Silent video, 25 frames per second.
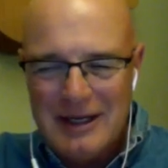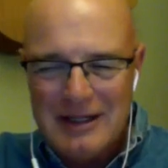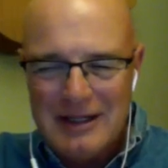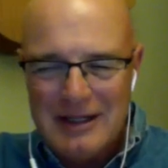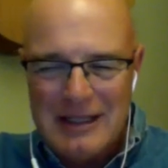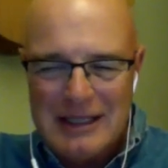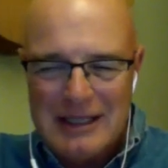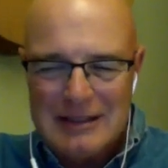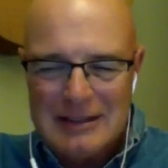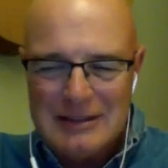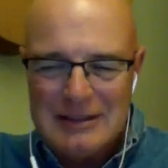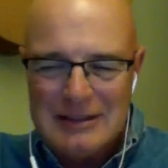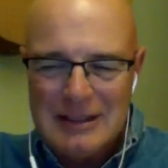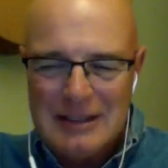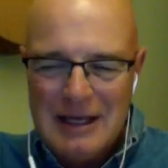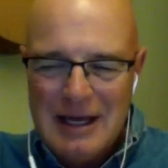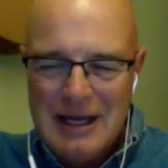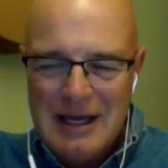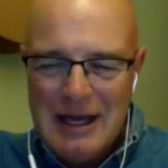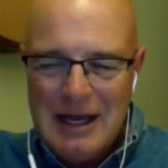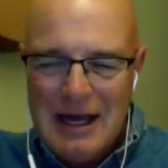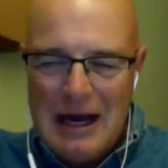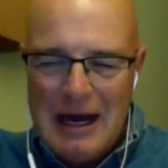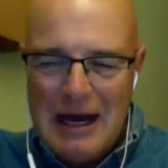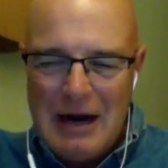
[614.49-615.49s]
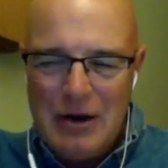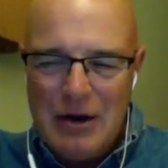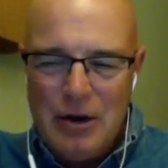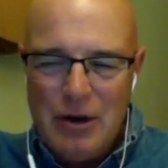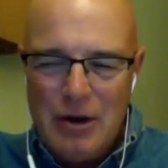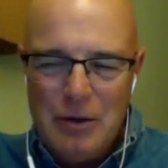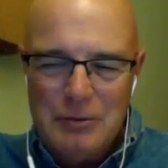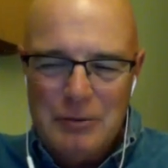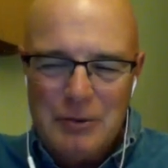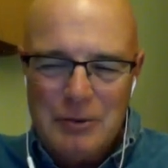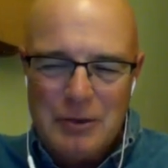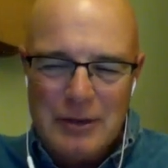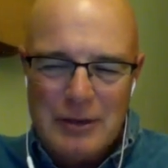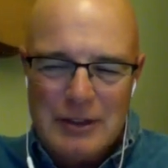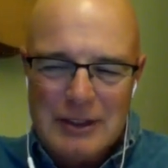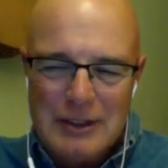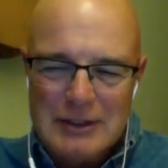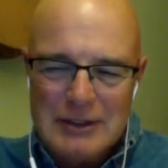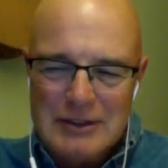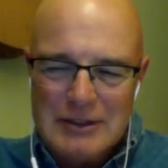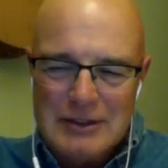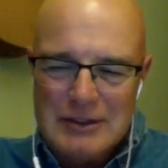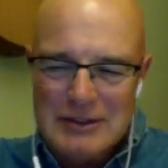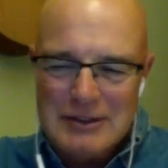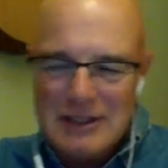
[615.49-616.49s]
And that's our hope during
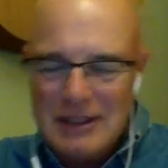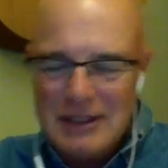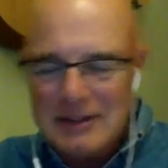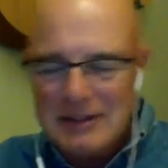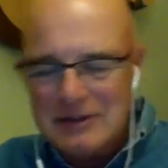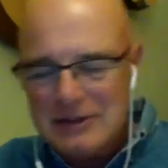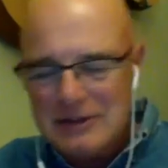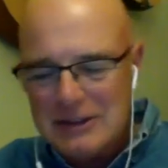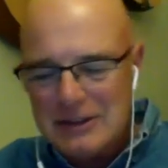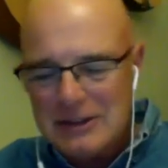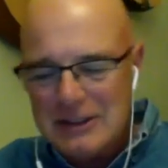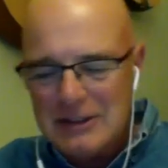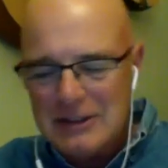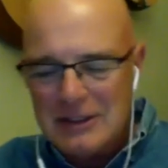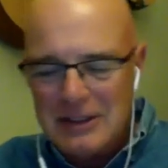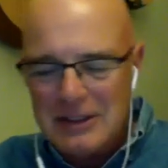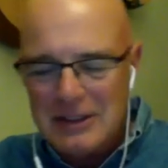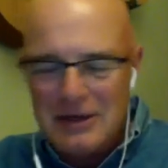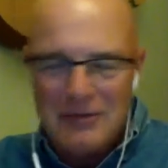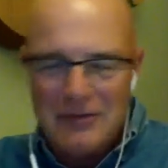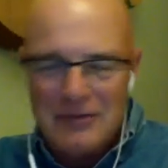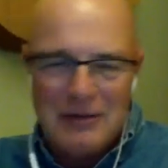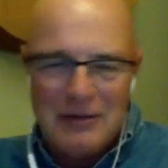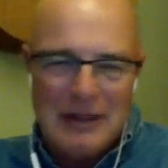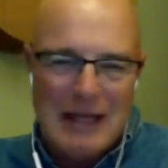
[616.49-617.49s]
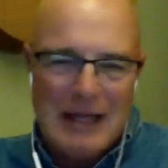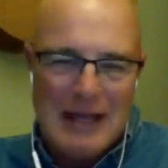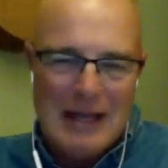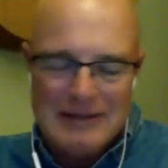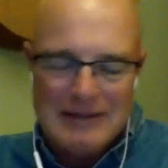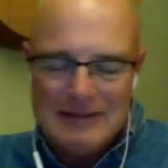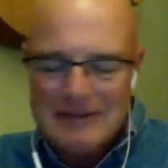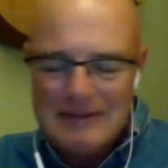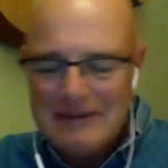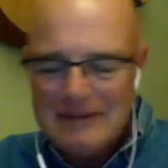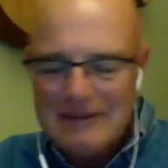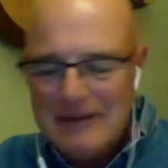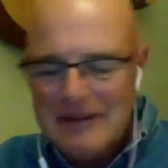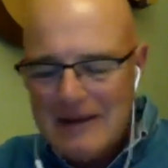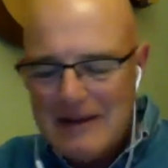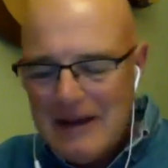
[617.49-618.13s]
this season of Lent.